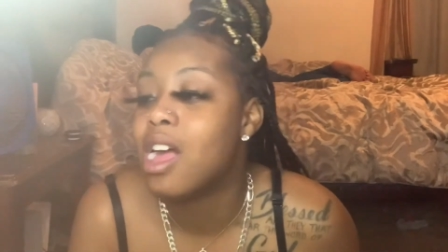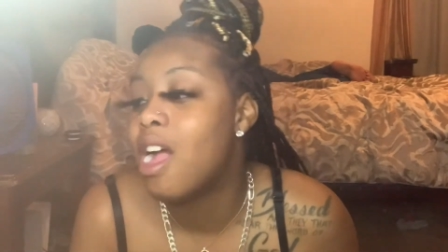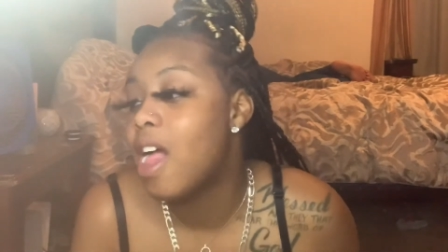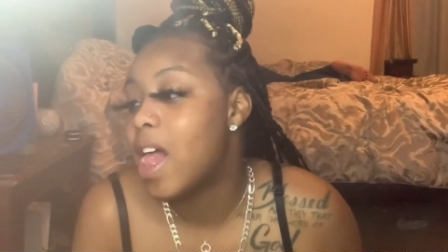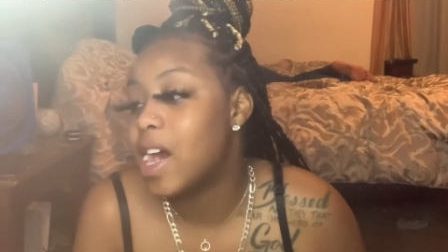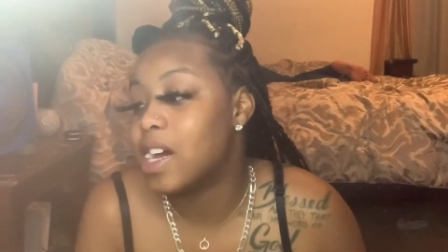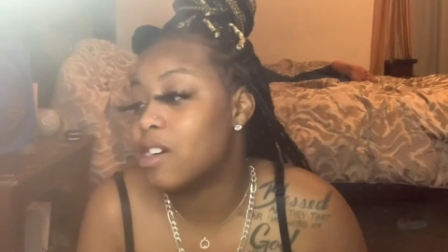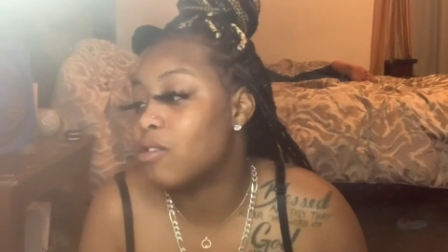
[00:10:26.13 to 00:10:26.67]

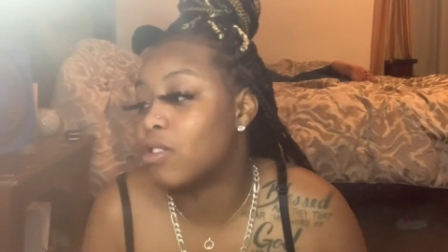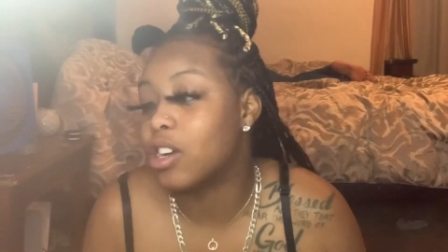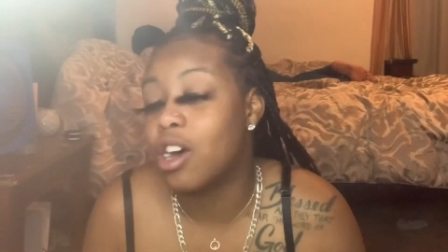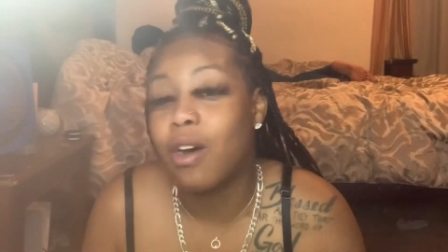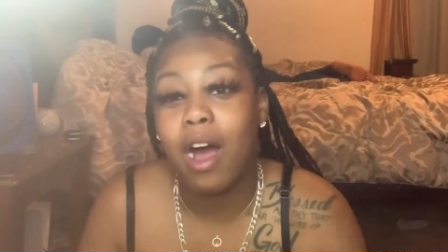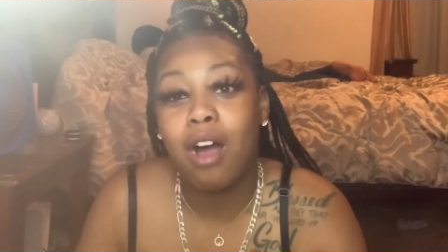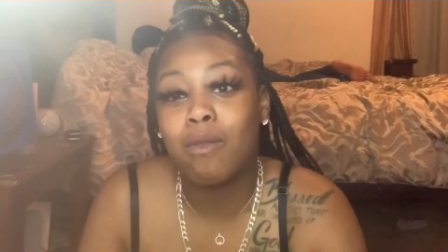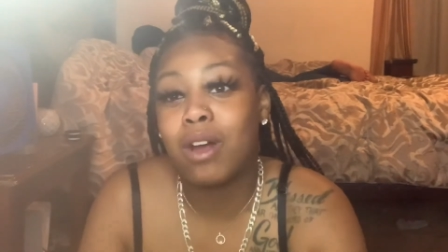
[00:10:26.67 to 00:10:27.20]
I don't know.
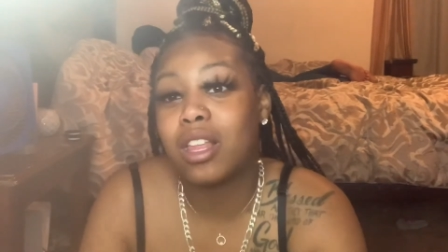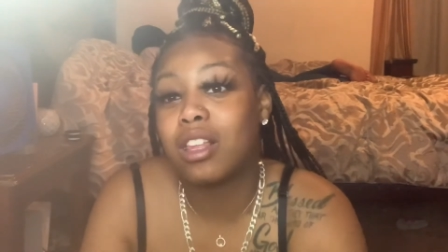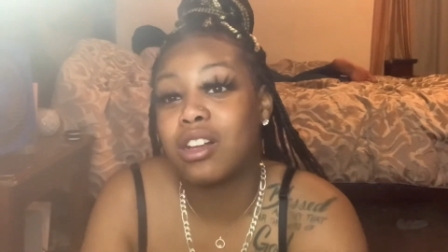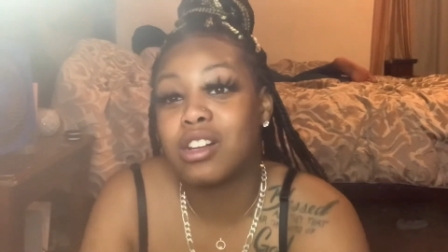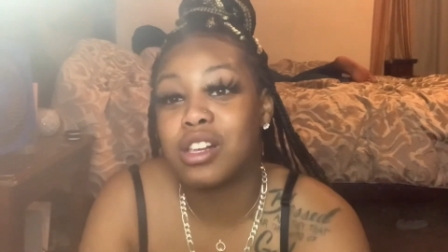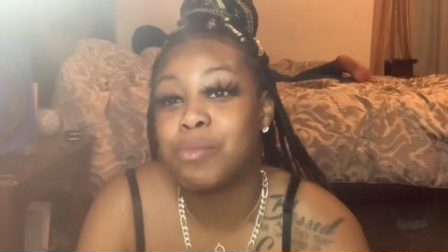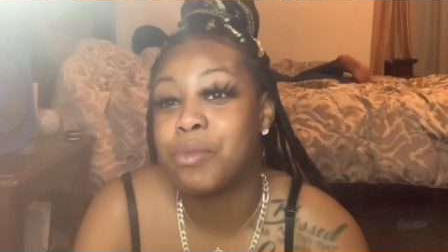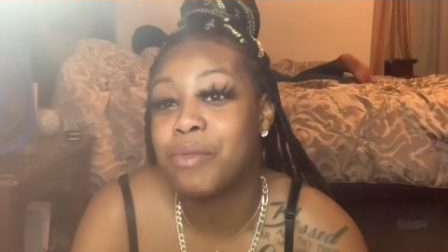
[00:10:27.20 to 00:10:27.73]
I'd rather
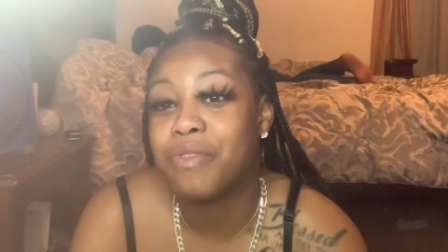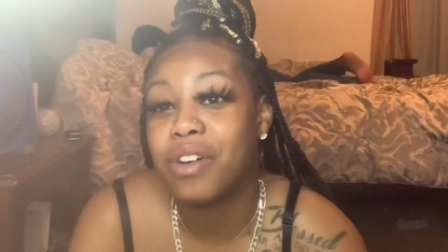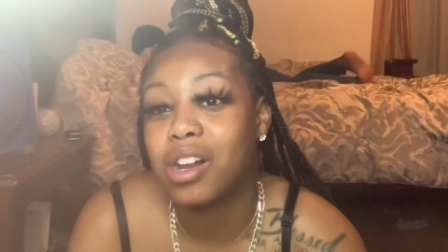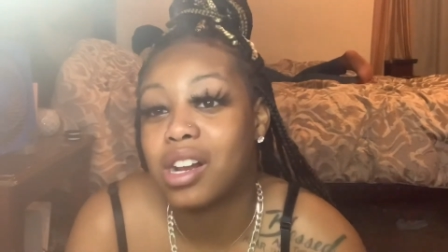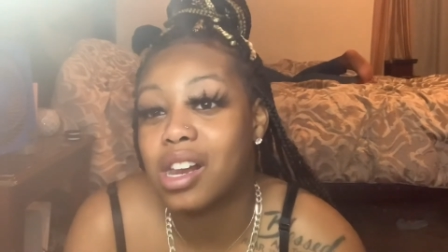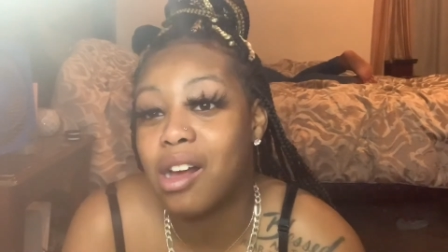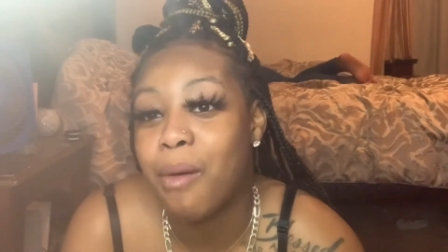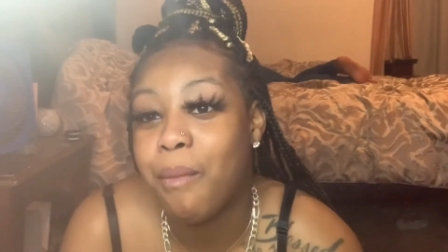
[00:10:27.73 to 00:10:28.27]
just be fucked
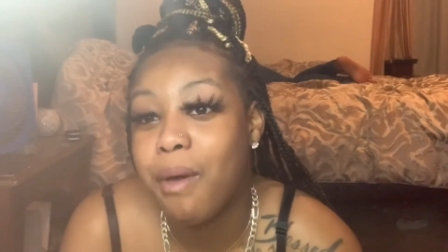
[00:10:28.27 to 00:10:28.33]
up.